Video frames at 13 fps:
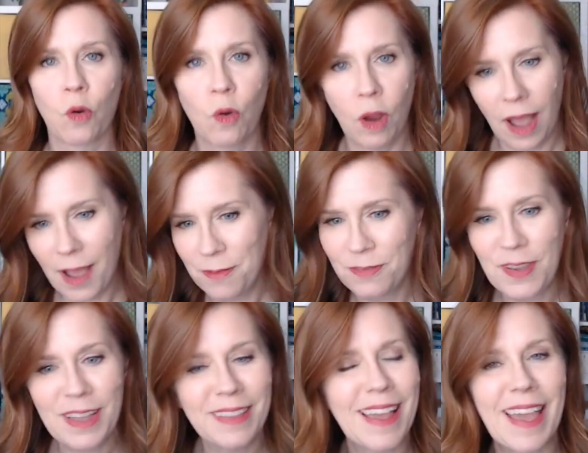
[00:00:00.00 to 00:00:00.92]
I
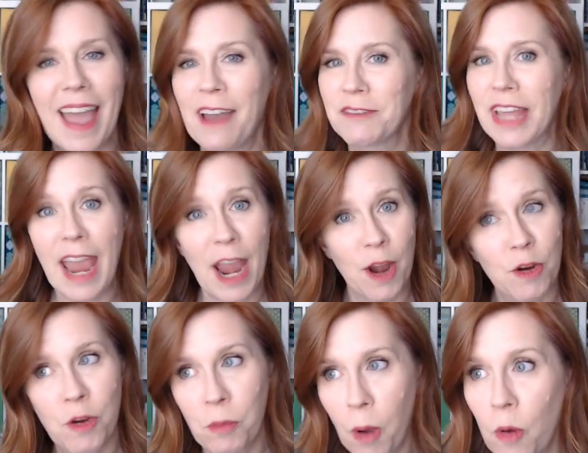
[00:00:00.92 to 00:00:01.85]
feel like I have to air
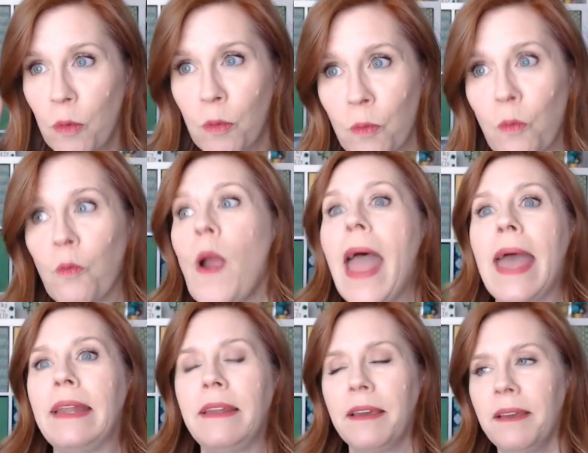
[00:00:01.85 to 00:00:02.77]
quote
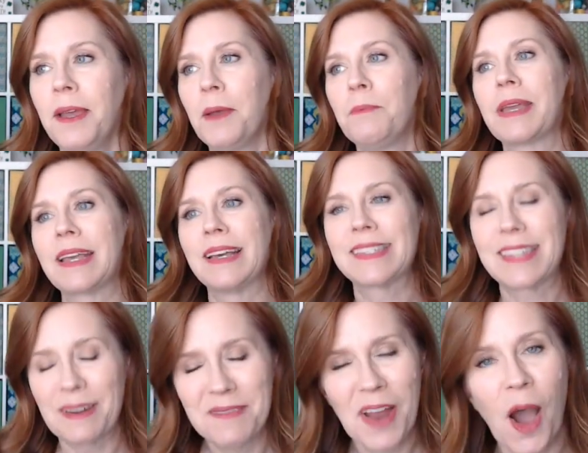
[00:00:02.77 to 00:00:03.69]
read because
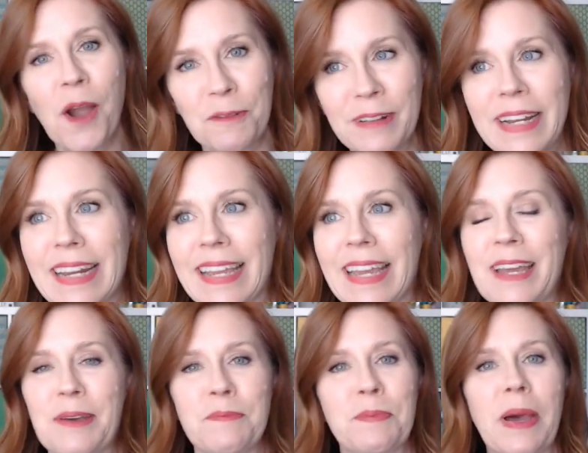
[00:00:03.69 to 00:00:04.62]
I'm not reading
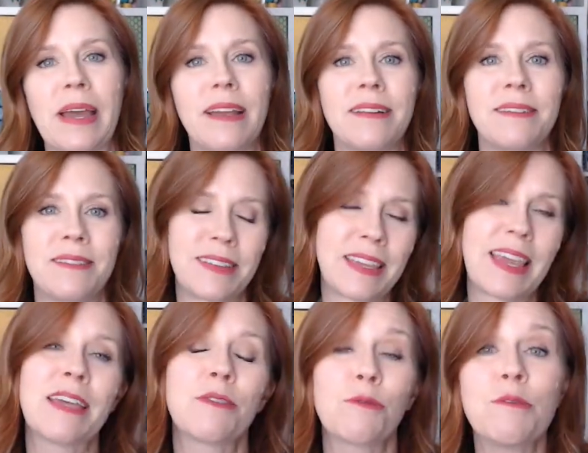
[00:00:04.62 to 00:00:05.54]
it, but
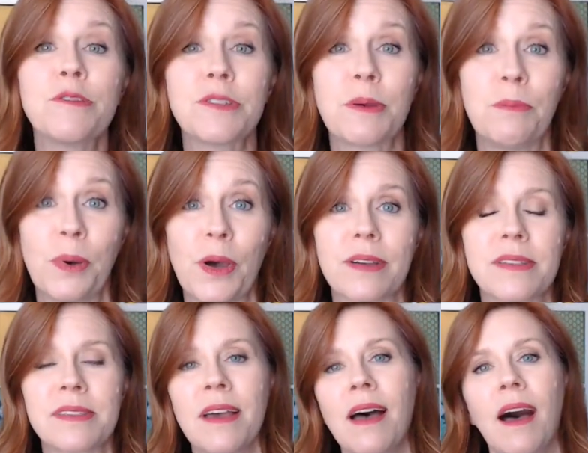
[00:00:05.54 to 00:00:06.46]
get through some
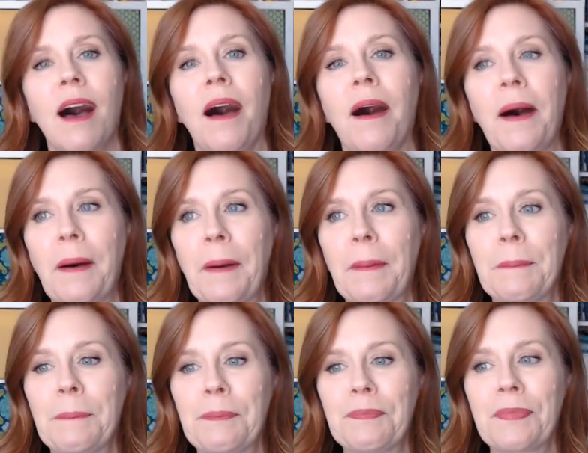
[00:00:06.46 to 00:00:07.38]
books.
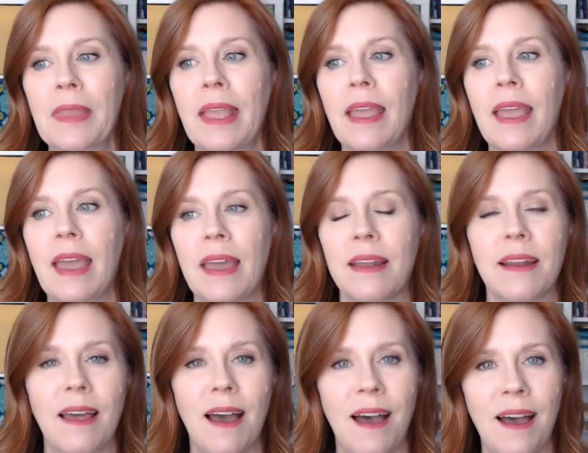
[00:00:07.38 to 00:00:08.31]
Um,
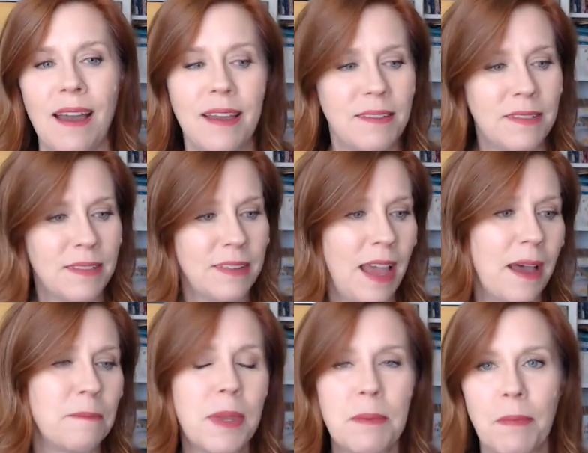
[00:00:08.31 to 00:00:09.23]
and I, yeah,
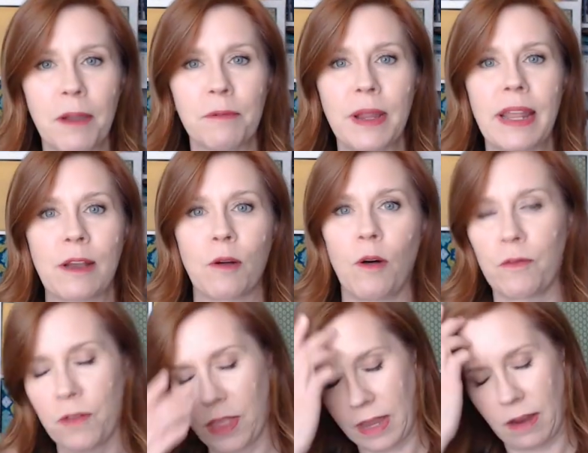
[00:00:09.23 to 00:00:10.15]
meet my reading goal
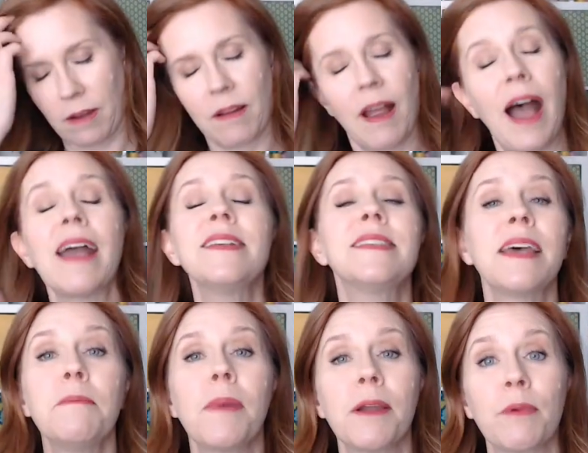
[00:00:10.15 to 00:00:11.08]
for the year. I
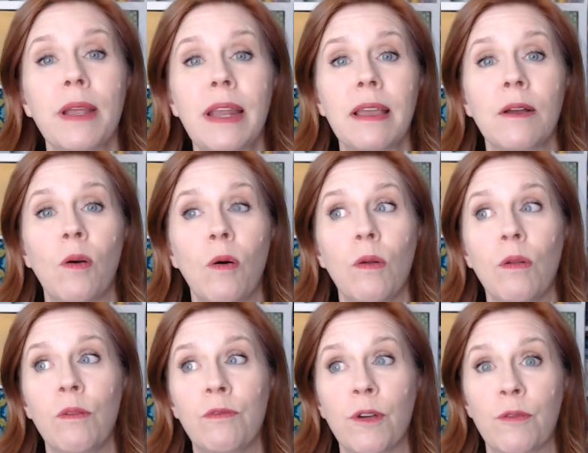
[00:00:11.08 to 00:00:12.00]
set my reading
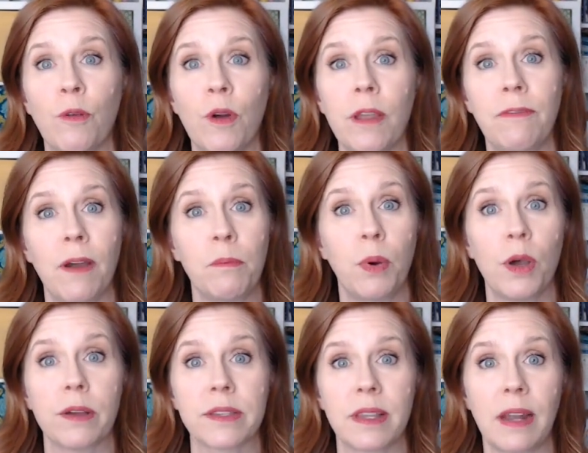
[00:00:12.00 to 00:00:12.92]
goal for forty-five
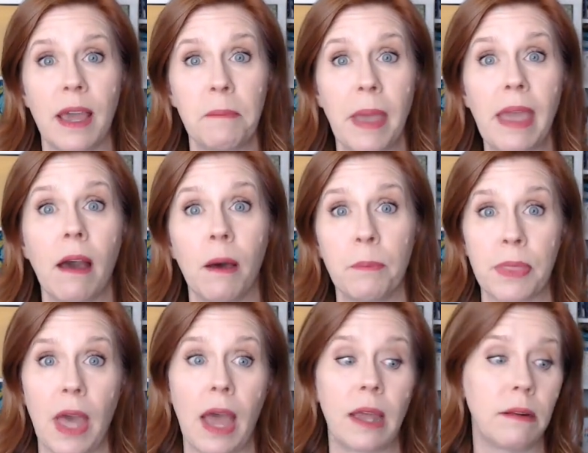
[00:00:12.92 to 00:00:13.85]
books and I may up
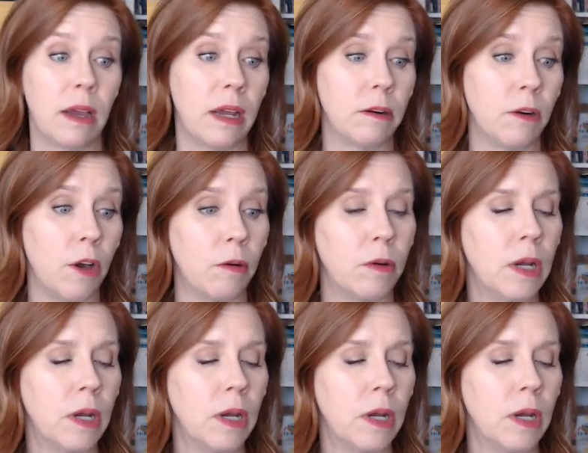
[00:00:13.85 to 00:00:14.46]
that. I don't know.